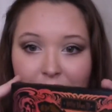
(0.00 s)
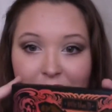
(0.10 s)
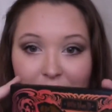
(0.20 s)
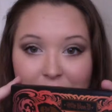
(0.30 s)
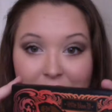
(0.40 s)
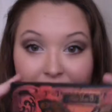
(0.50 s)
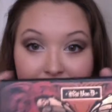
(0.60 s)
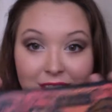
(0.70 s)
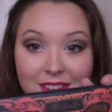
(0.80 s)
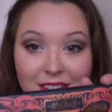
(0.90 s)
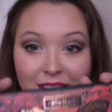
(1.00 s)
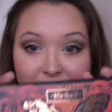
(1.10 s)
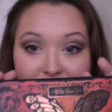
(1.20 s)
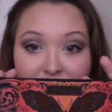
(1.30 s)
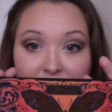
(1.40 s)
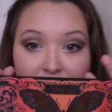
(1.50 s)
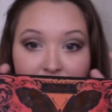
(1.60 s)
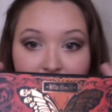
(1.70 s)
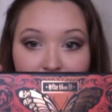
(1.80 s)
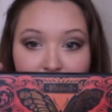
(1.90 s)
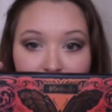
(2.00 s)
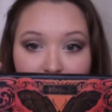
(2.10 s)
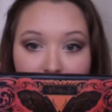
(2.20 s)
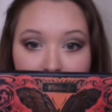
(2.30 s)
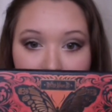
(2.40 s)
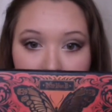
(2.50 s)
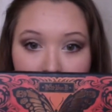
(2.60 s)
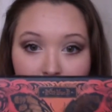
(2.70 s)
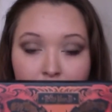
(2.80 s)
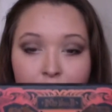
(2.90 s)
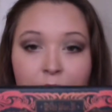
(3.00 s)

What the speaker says: looks like this and it's so beautiful.